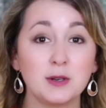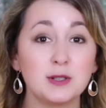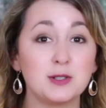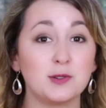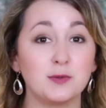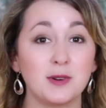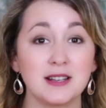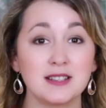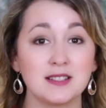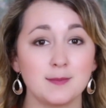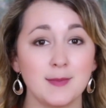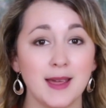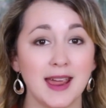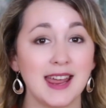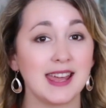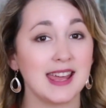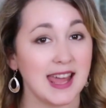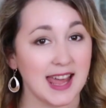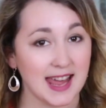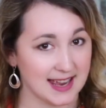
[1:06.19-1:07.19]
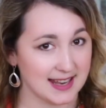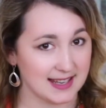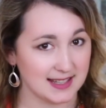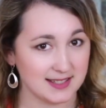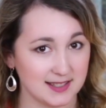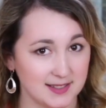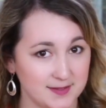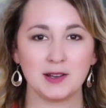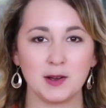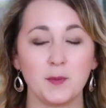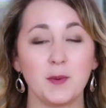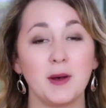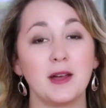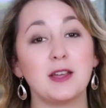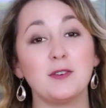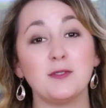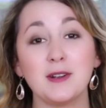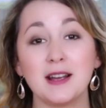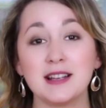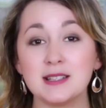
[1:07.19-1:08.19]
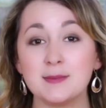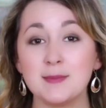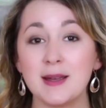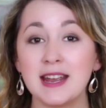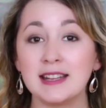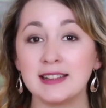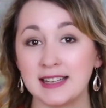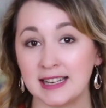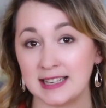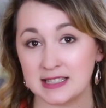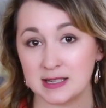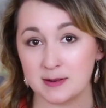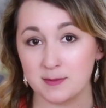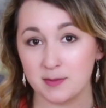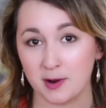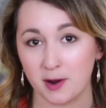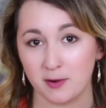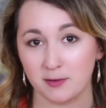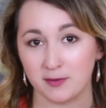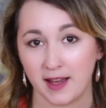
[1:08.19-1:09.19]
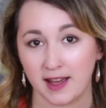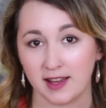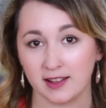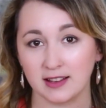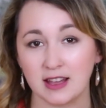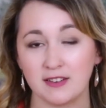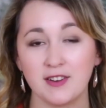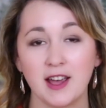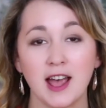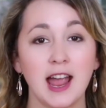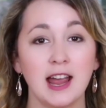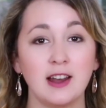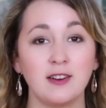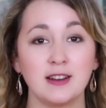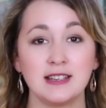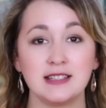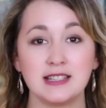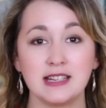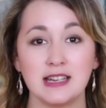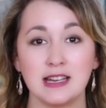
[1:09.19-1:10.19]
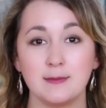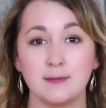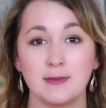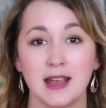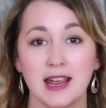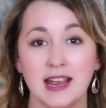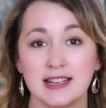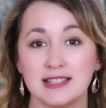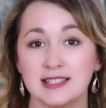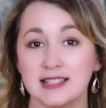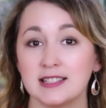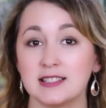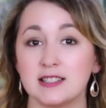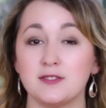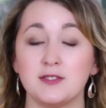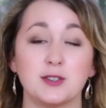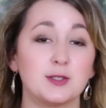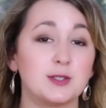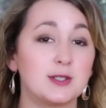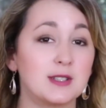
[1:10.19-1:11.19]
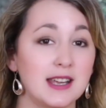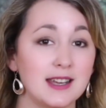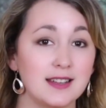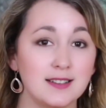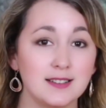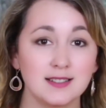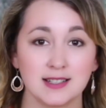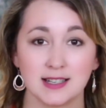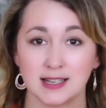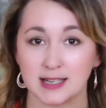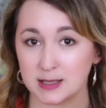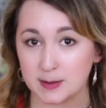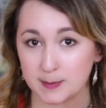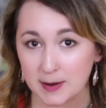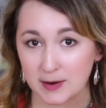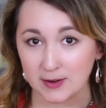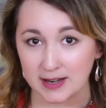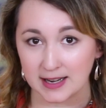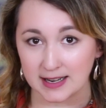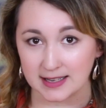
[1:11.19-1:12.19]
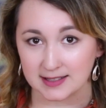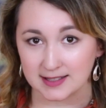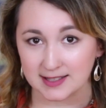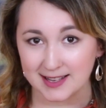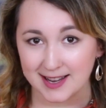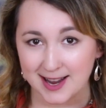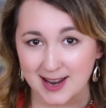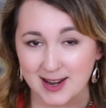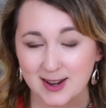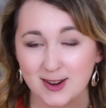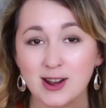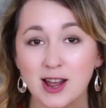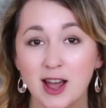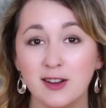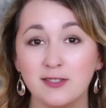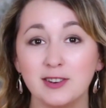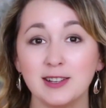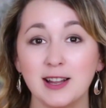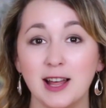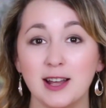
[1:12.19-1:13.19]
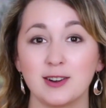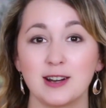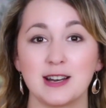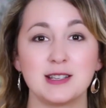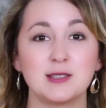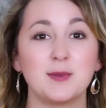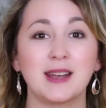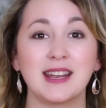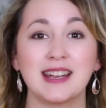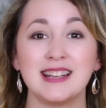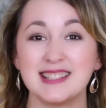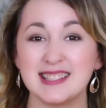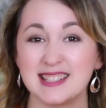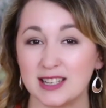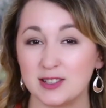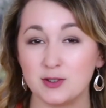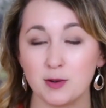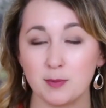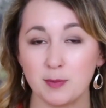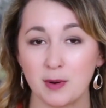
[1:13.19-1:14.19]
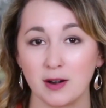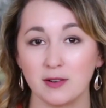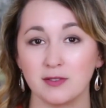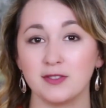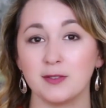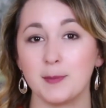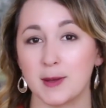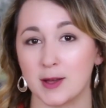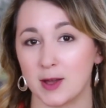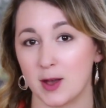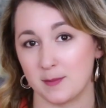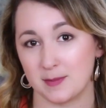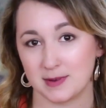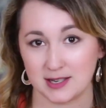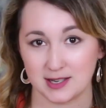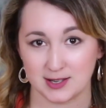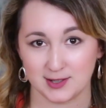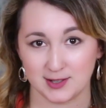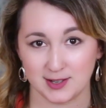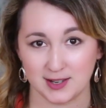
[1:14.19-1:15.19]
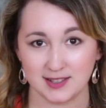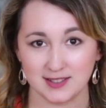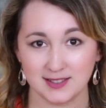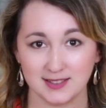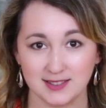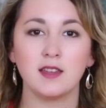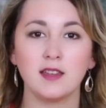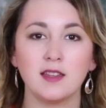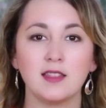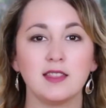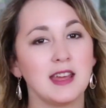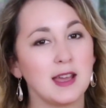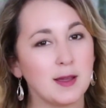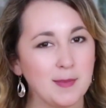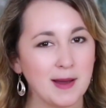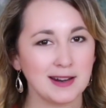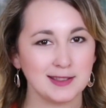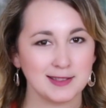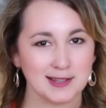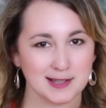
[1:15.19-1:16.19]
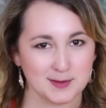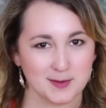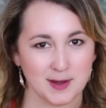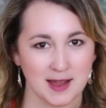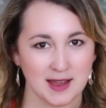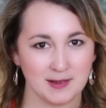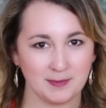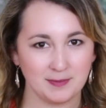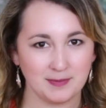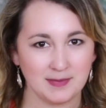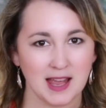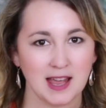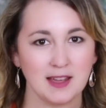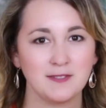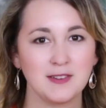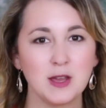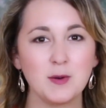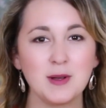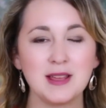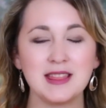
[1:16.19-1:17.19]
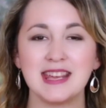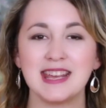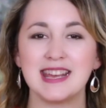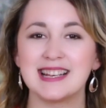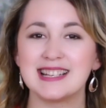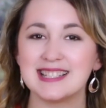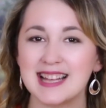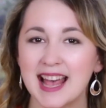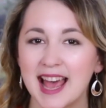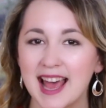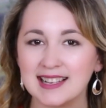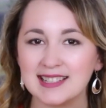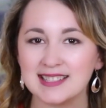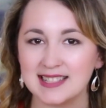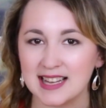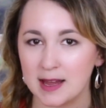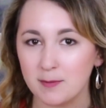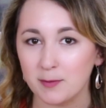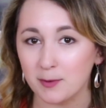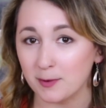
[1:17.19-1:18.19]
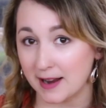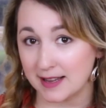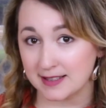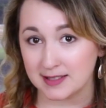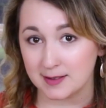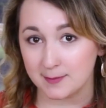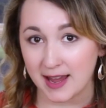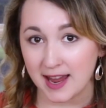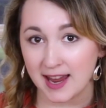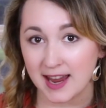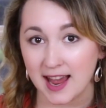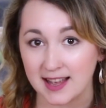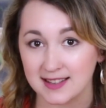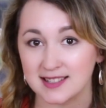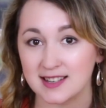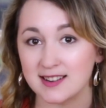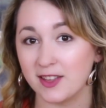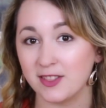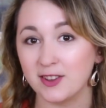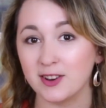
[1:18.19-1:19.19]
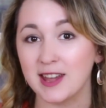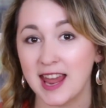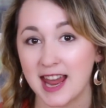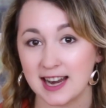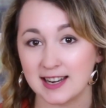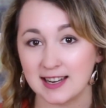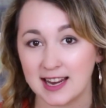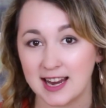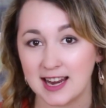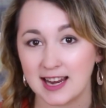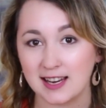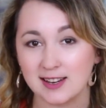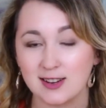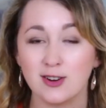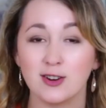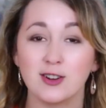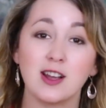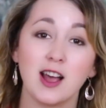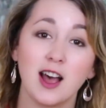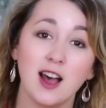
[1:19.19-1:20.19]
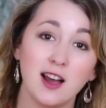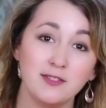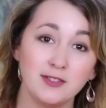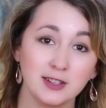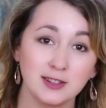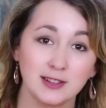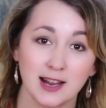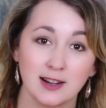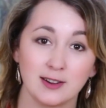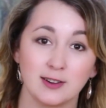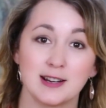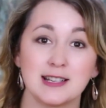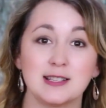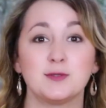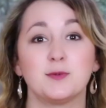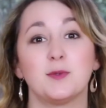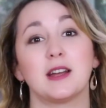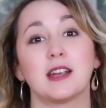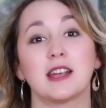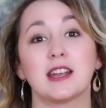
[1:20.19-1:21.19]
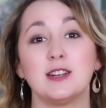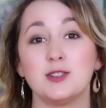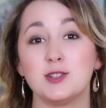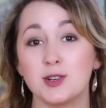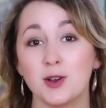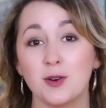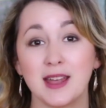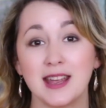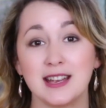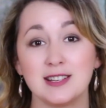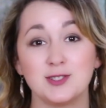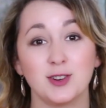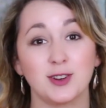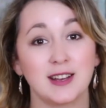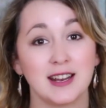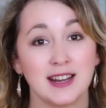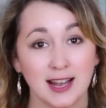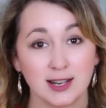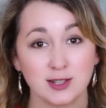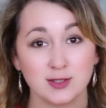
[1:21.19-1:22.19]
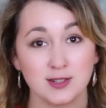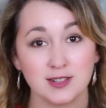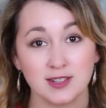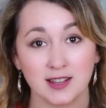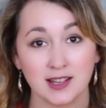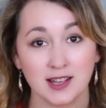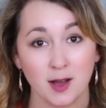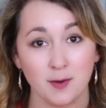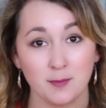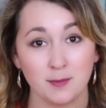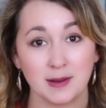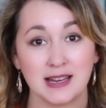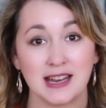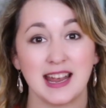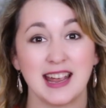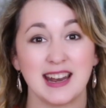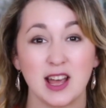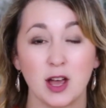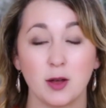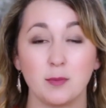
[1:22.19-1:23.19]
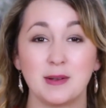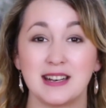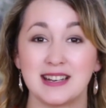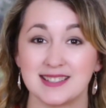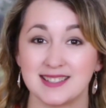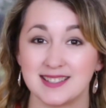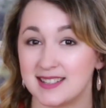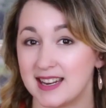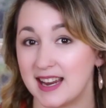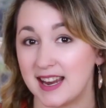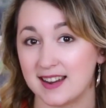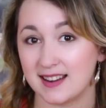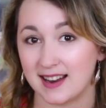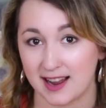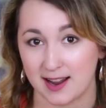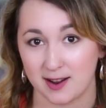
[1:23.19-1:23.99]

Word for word: what your resume can't. While your resume and LinkedIn profile give a hiring team a sense of your skills and experience, your cover letter is what can set you apart from the competition. Think about it this way. If you had the exact same resume as another candidate, your cover letter is what can showcase your connection to the company and help you to stand